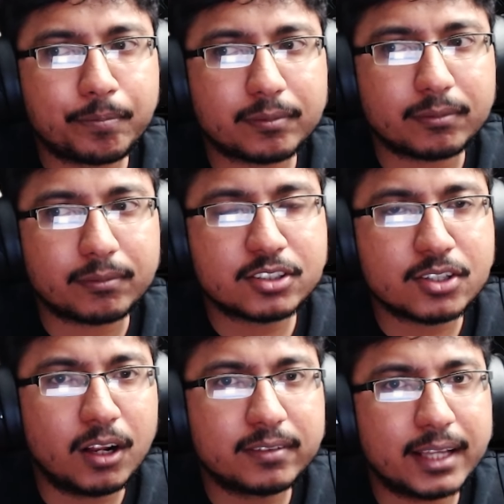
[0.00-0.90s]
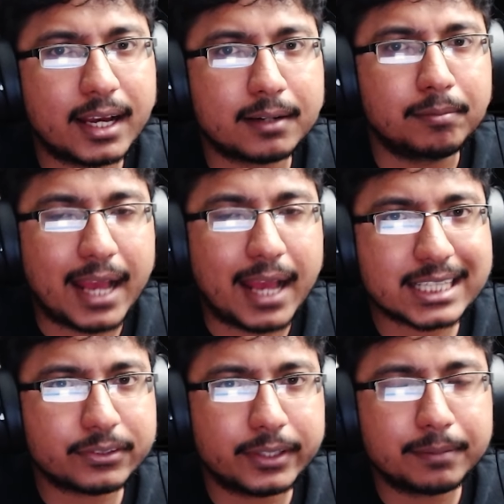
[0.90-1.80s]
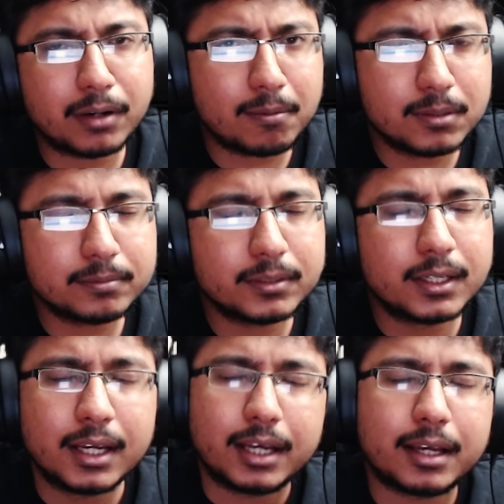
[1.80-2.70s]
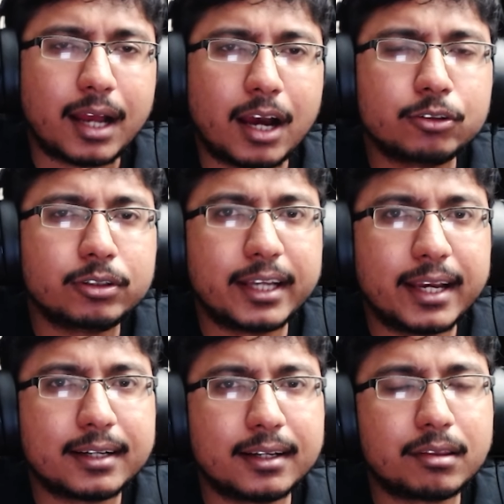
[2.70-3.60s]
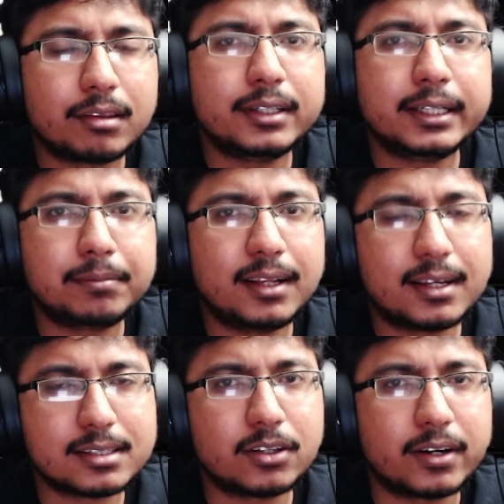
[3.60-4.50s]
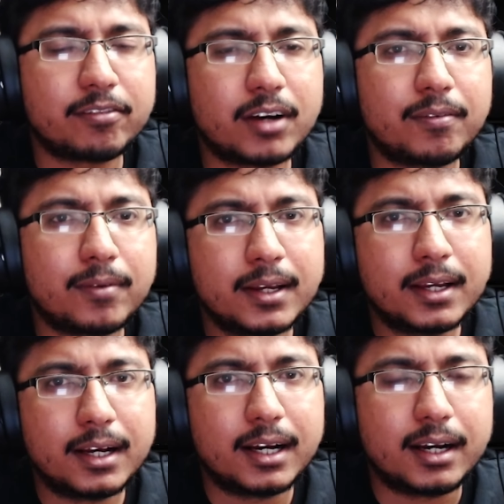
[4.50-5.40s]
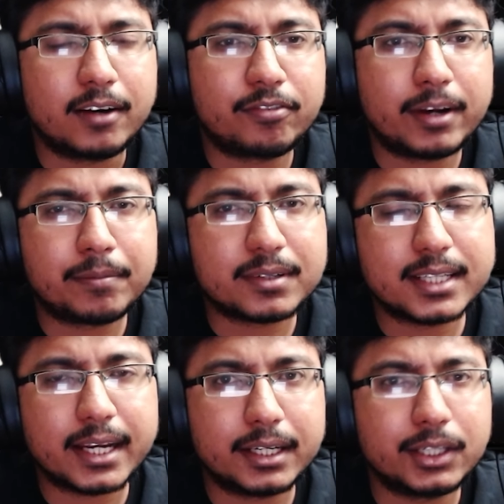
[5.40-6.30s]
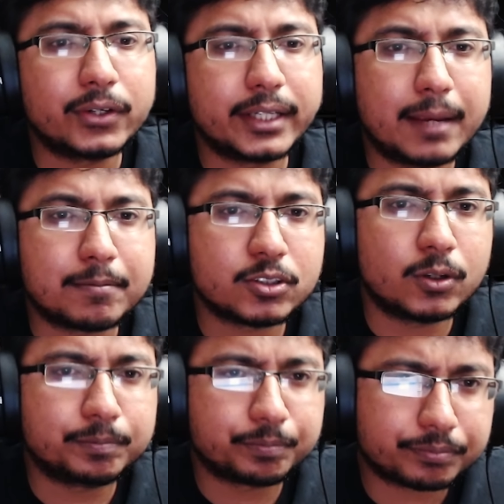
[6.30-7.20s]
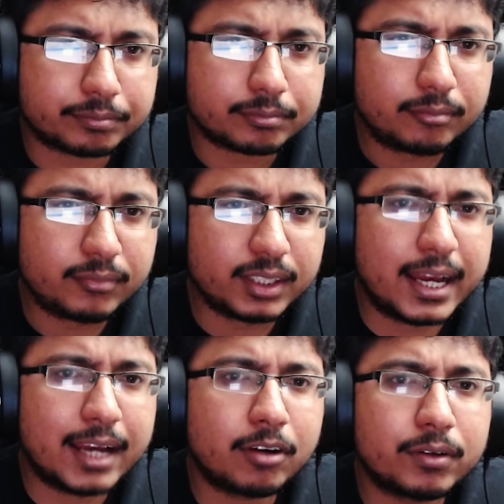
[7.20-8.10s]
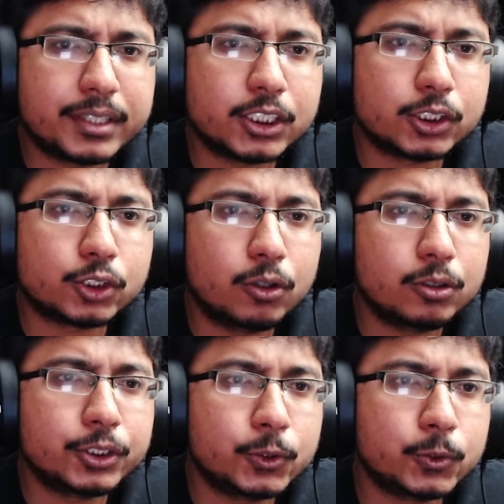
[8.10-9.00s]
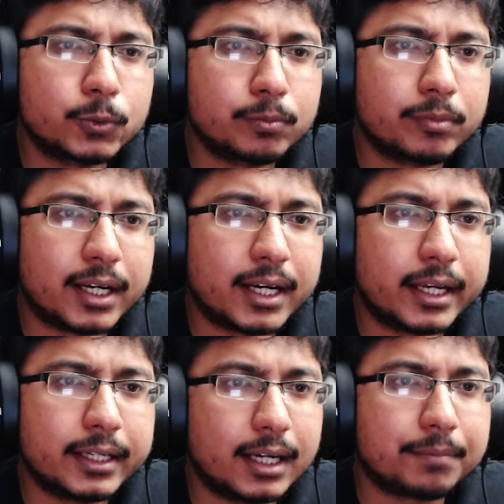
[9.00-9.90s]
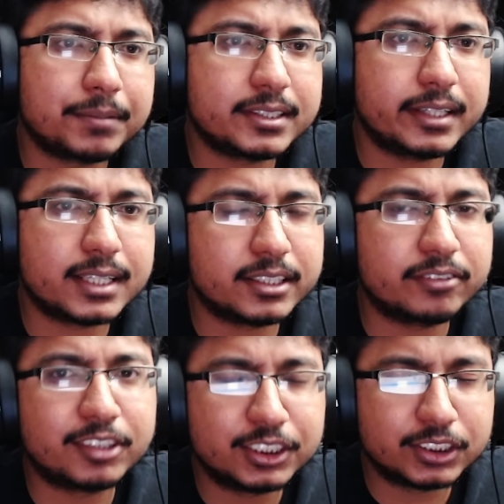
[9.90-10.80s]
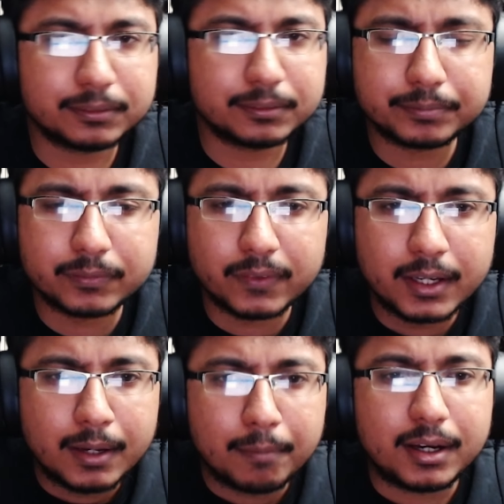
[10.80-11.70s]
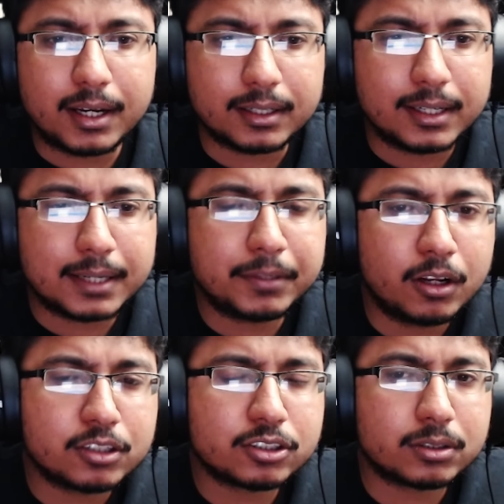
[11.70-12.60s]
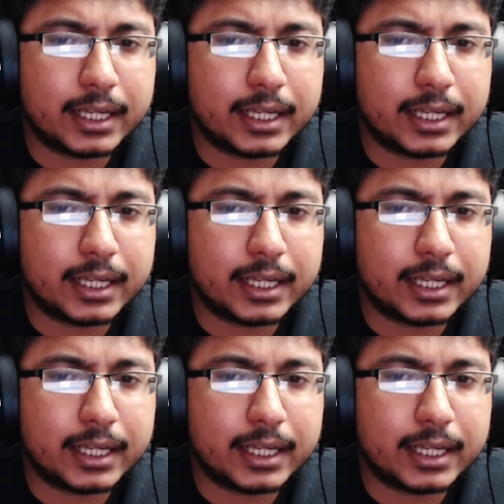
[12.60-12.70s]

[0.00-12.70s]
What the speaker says: solve that black screen problem, and how to get a 30 plus or above frame per second in your game. So I have already told you my RPCS3 version, but let me also tell